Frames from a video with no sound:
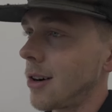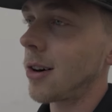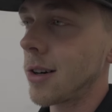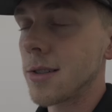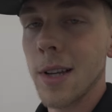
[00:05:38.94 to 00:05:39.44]
the
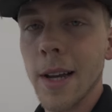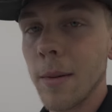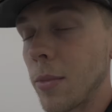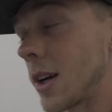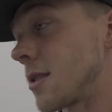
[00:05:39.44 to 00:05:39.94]
cars
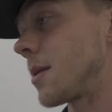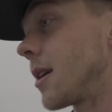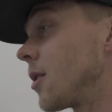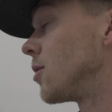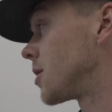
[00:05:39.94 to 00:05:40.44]
and brings me
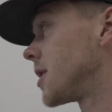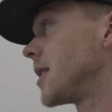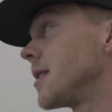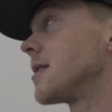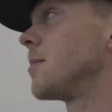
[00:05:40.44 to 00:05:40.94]
their cool
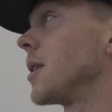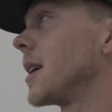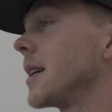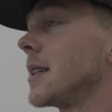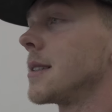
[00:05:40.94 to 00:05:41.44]
shiz
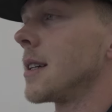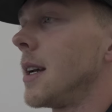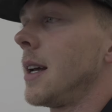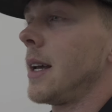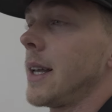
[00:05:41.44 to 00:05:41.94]
because,
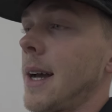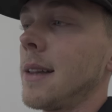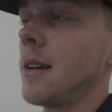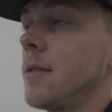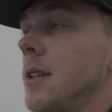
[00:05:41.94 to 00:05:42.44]
yeah, I
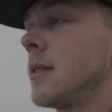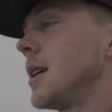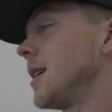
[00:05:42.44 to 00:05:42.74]
love it.